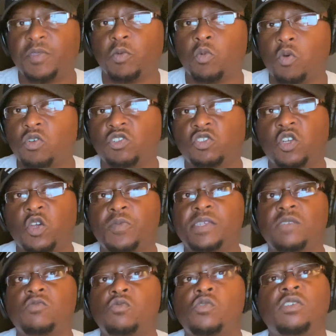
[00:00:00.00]
the wardrobe
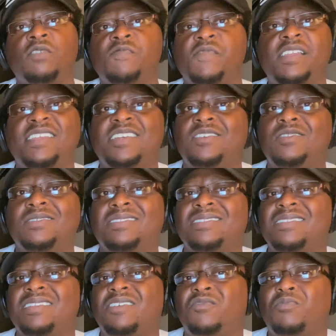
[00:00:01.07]
he wore in videos and
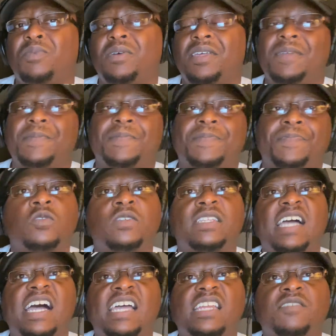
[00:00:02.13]
stuff, but we
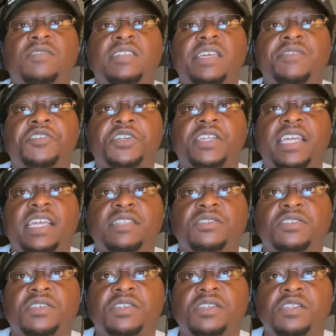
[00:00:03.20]
died of liver
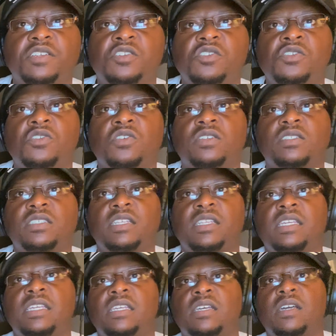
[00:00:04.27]
cancer in a New York
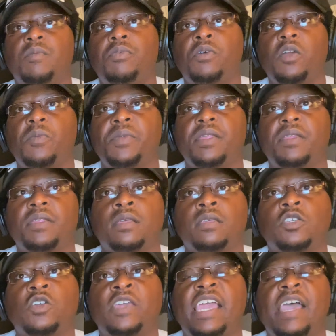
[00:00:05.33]
City apartment.
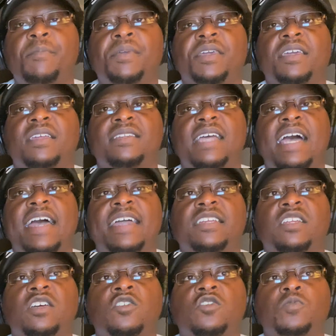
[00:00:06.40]
So he had been
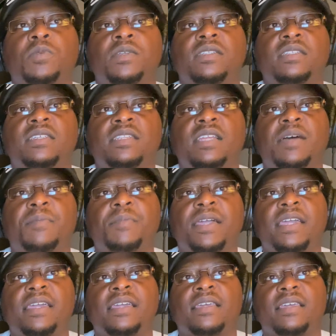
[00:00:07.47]
diagnosed but did not
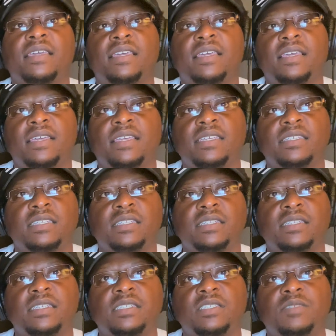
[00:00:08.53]
make his
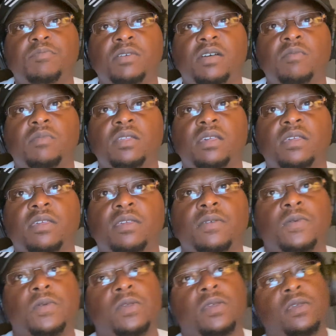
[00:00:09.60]
condition public.
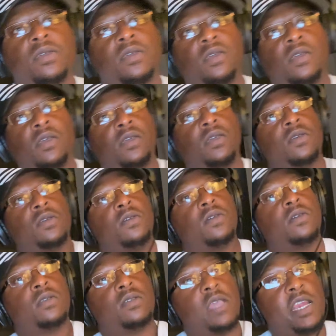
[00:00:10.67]

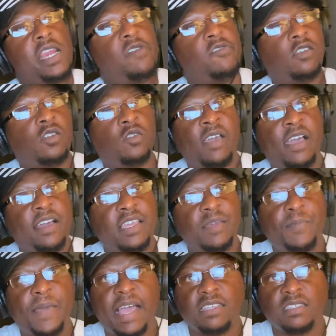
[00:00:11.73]
I never knew how he
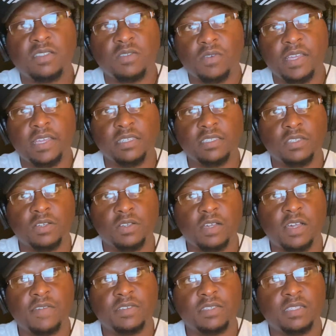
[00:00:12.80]
passed away, so
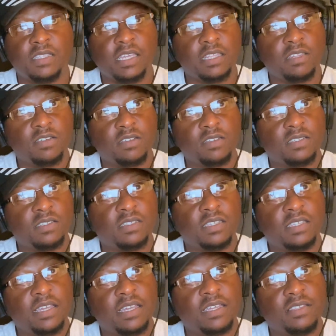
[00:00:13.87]
obviously I looked into
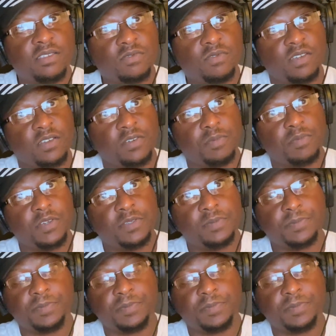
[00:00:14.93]
that as well, but